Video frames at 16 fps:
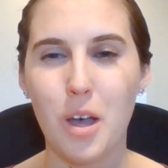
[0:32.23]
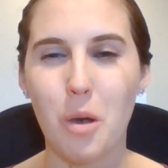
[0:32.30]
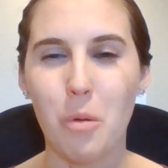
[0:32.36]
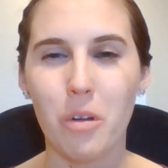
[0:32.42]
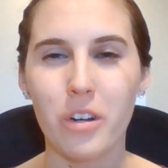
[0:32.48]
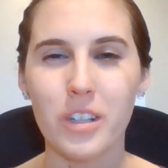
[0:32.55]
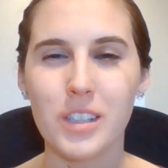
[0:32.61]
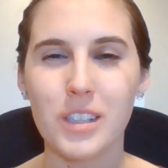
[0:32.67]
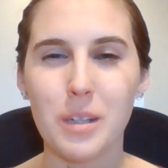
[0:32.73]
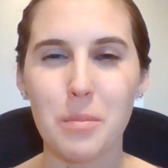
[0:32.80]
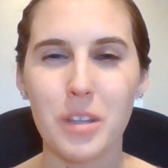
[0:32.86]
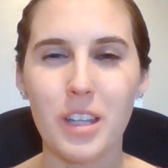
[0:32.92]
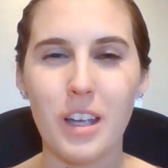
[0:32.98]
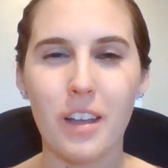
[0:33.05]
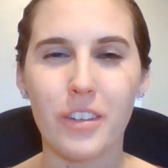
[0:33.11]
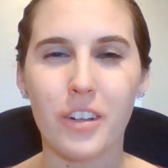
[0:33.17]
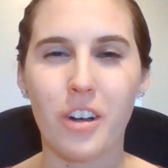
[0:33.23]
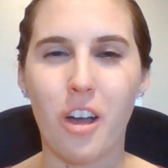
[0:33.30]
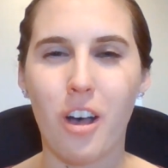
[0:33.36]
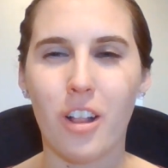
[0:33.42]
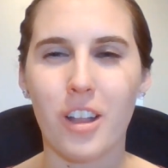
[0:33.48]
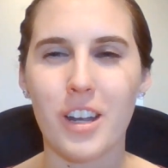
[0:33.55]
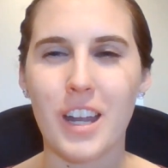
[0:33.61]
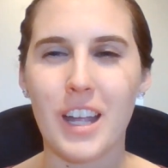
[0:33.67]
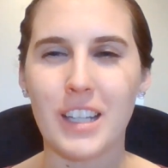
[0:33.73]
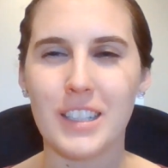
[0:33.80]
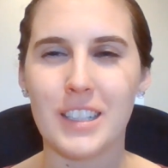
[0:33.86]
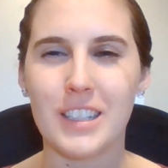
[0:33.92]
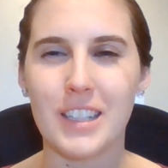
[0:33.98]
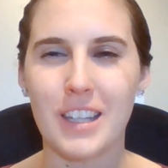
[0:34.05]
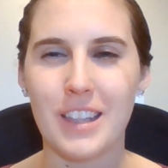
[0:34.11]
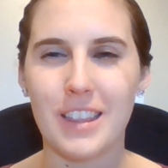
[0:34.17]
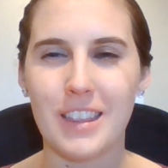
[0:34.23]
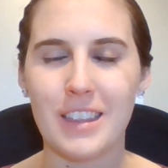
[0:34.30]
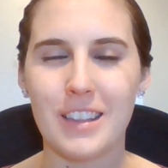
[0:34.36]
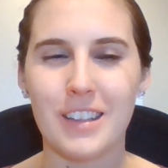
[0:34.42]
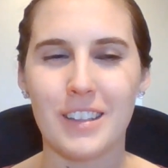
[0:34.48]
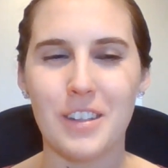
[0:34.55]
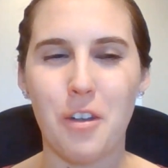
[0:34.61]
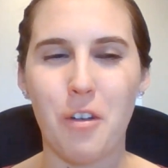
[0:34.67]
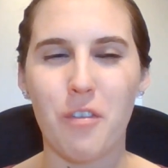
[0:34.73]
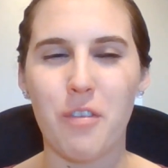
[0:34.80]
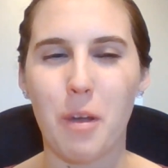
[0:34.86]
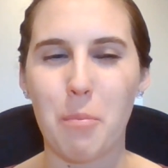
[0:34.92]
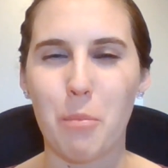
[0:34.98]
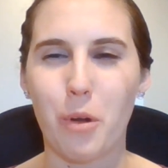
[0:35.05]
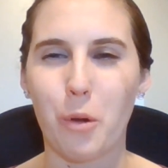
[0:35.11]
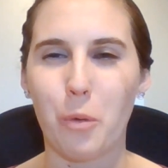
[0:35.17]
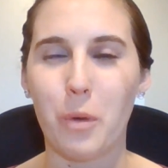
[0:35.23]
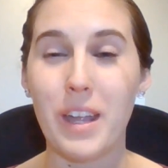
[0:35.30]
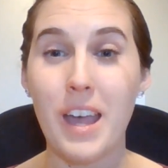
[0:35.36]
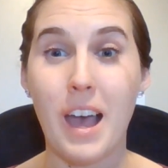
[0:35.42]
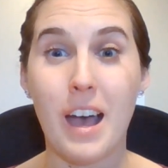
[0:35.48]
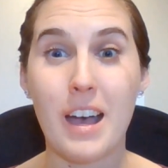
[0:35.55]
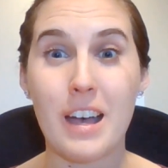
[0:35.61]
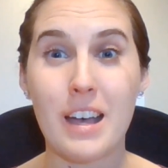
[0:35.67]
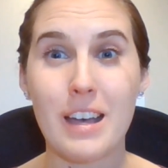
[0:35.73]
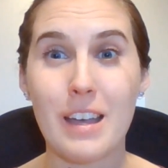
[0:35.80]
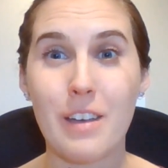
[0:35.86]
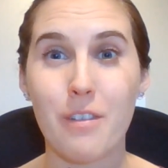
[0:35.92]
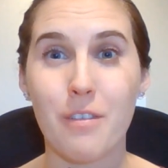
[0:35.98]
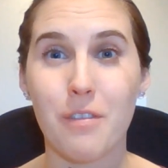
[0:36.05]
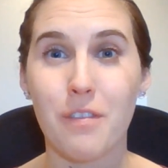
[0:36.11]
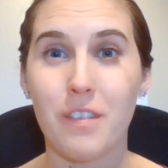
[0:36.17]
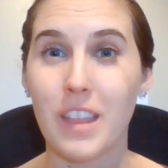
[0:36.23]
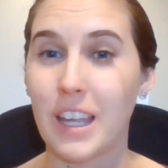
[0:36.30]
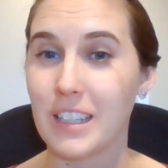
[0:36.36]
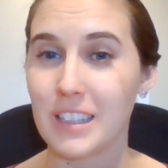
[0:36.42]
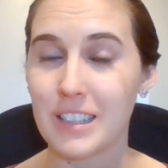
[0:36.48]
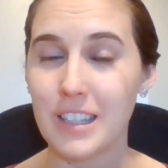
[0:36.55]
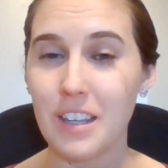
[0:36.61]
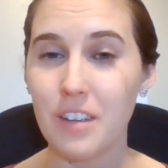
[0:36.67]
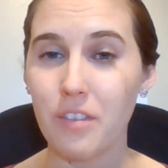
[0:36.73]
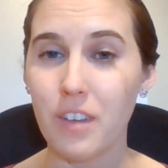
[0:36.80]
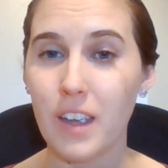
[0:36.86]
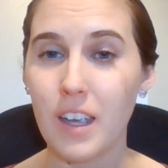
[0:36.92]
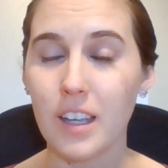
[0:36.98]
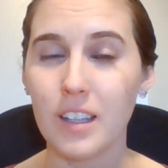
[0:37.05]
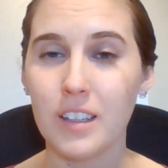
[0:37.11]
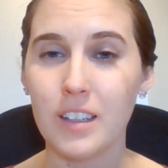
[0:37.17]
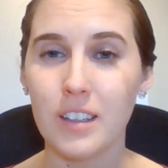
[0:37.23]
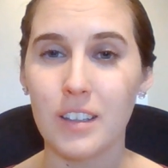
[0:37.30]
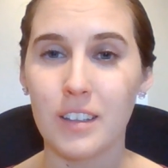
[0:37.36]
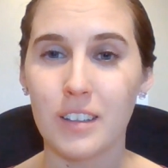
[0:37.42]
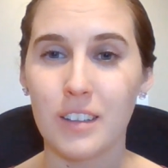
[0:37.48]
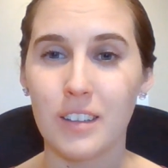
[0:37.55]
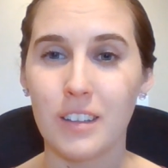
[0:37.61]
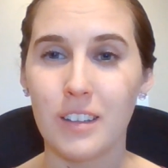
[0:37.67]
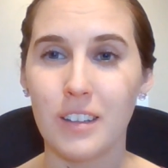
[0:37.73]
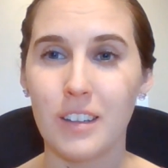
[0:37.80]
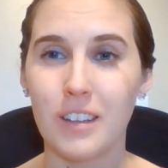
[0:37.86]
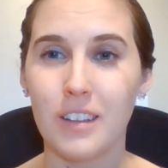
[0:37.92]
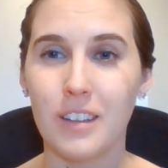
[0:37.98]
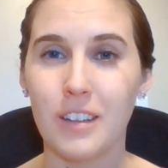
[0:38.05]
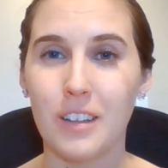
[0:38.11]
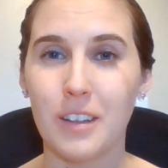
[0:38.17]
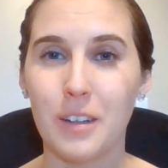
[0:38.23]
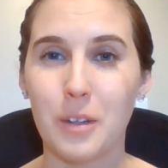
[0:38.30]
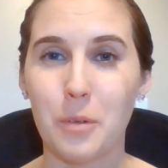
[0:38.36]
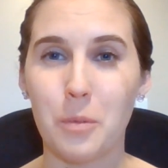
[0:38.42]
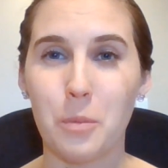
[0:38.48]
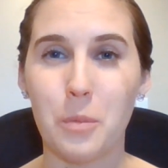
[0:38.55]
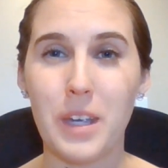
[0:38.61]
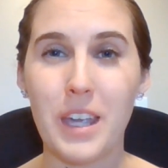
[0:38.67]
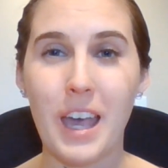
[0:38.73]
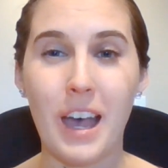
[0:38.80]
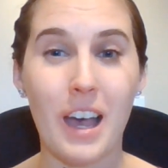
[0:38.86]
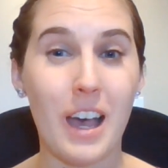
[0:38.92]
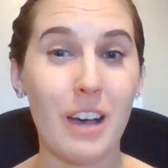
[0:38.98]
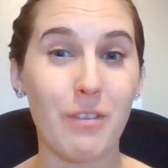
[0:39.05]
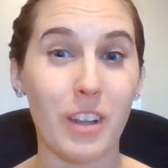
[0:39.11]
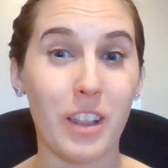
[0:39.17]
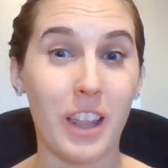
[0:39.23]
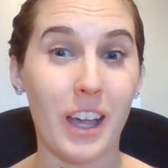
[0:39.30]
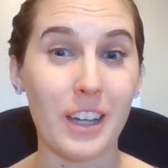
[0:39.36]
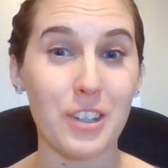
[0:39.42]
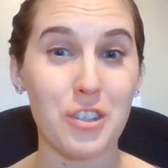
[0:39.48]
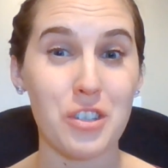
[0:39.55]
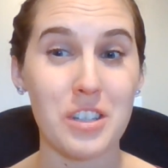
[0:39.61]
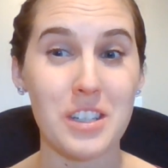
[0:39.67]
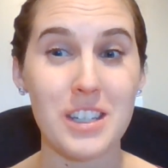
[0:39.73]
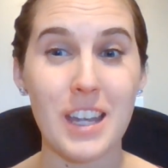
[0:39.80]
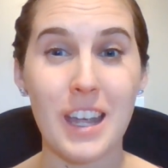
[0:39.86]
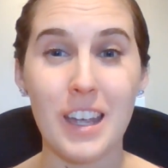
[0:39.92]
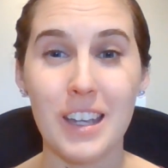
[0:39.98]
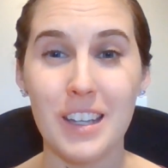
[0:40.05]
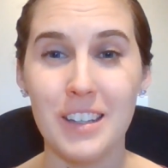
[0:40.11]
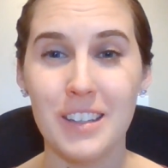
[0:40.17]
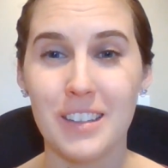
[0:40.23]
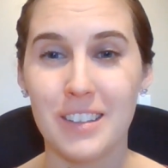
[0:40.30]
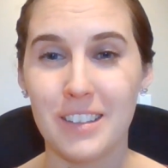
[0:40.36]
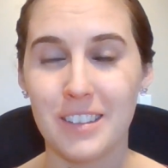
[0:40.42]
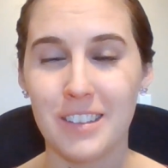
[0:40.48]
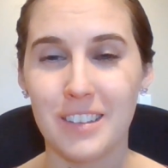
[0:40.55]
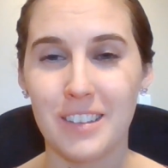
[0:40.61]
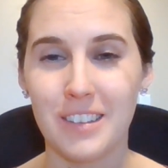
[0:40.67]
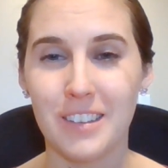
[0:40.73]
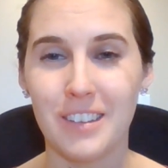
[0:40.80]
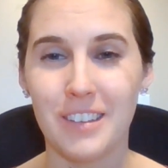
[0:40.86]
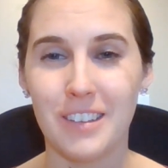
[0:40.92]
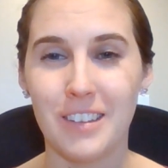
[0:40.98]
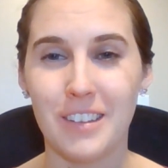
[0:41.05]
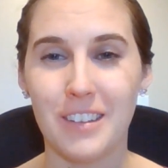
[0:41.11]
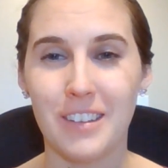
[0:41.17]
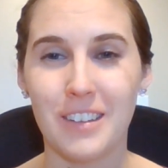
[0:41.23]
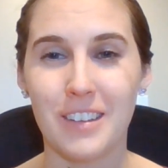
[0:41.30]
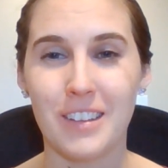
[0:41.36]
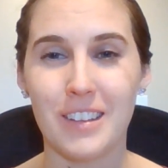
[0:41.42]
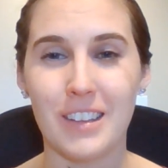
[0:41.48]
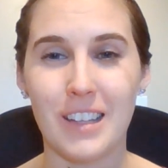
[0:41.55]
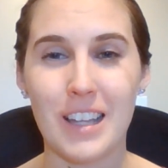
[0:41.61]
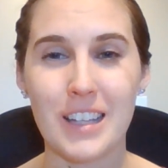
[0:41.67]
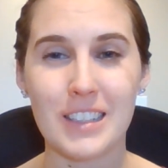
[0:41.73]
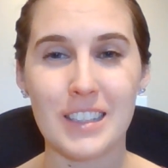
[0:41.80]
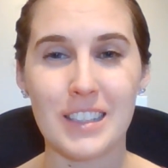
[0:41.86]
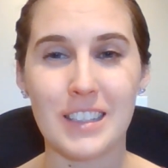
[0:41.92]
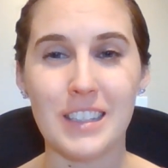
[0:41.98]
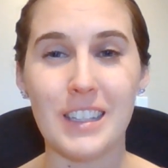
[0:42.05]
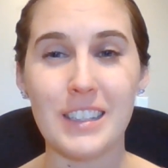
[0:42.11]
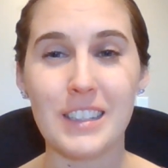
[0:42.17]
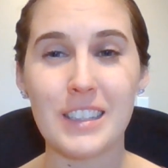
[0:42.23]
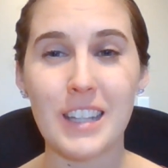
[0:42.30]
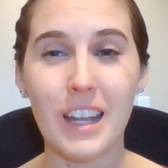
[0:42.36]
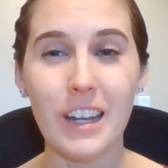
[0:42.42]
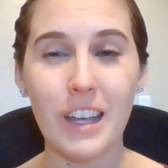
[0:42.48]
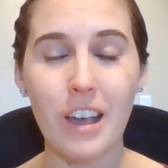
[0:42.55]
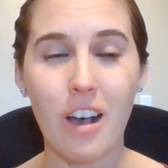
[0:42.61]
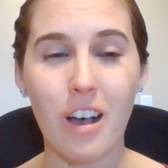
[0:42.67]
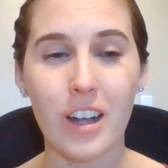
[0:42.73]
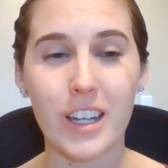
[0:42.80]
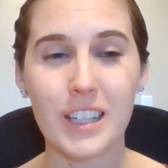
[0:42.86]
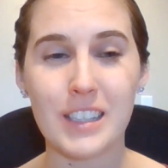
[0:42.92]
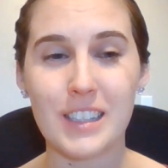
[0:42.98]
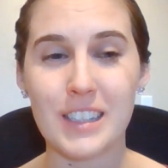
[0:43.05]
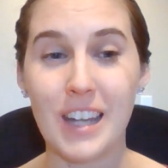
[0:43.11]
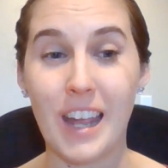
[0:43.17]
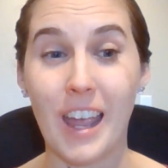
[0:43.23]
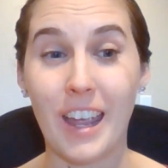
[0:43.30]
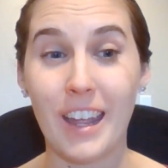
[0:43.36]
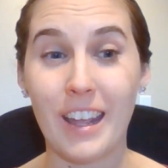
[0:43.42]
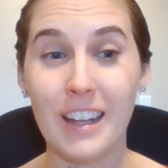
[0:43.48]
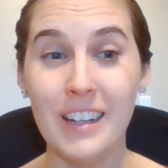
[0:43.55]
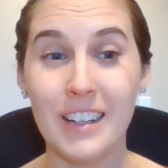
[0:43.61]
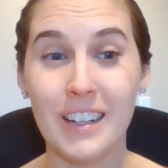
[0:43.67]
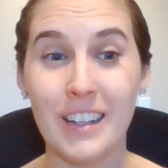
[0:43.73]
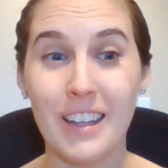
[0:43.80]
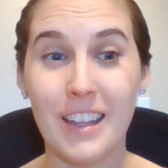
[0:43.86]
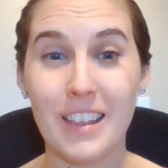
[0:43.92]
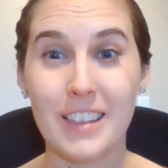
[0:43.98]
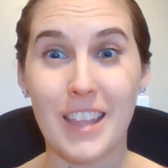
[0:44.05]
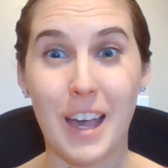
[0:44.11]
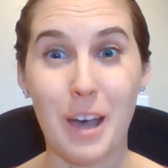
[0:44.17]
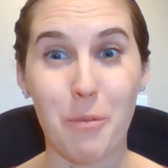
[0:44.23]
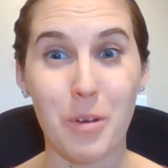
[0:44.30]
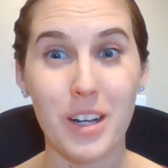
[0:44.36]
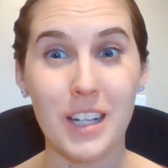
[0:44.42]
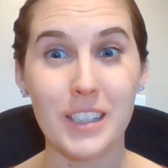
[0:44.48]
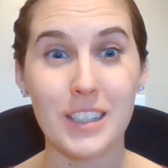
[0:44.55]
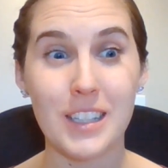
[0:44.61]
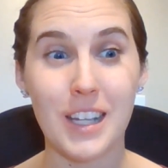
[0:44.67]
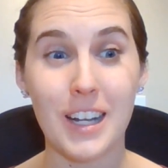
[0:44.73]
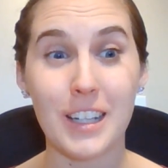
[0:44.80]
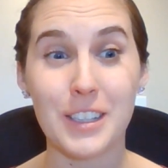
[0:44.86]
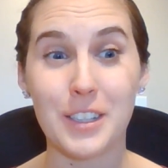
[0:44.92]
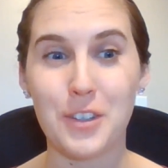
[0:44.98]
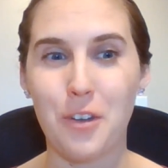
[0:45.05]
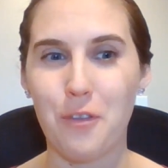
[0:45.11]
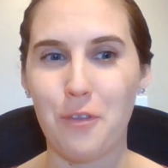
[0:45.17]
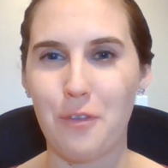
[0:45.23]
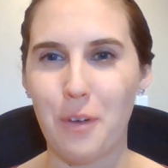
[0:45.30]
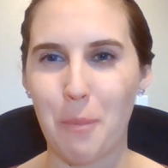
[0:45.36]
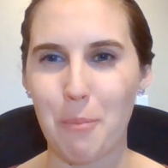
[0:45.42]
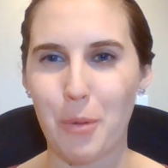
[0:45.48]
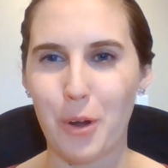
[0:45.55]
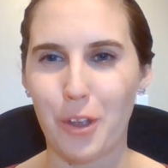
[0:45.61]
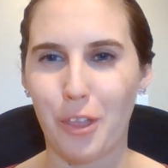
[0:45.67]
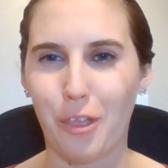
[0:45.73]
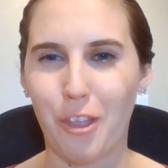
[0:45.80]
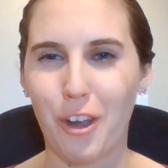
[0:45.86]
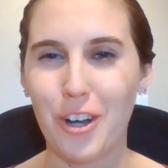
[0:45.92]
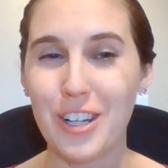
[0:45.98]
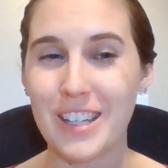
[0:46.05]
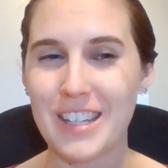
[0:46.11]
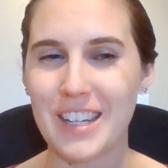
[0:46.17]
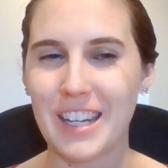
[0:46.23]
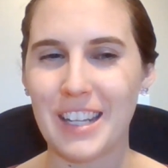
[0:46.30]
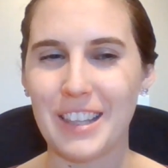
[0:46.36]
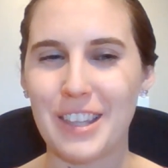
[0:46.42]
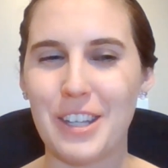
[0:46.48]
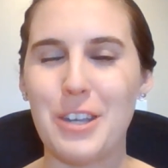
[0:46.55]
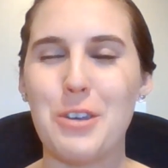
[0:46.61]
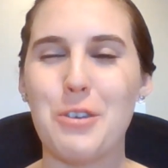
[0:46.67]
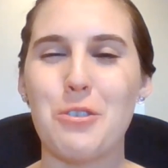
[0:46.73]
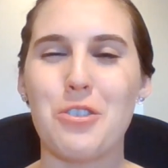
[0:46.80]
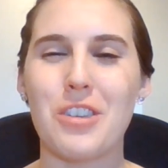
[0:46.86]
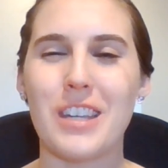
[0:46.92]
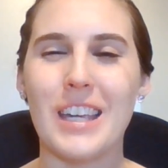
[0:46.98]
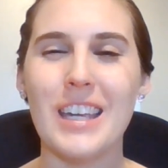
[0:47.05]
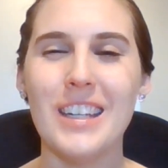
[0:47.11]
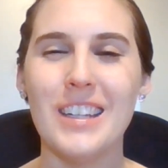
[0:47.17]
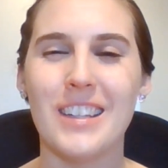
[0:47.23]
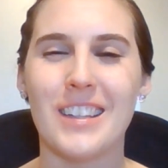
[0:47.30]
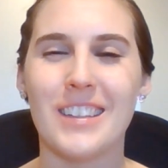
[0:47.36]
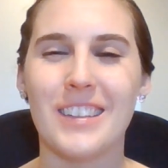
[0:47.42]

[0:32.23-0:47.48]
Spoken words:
What are some of the other holidays in November? We have Thanksgiving. We have Election Day. Let's see, Sadie Hawkins Day. That one is set as November 13th usually.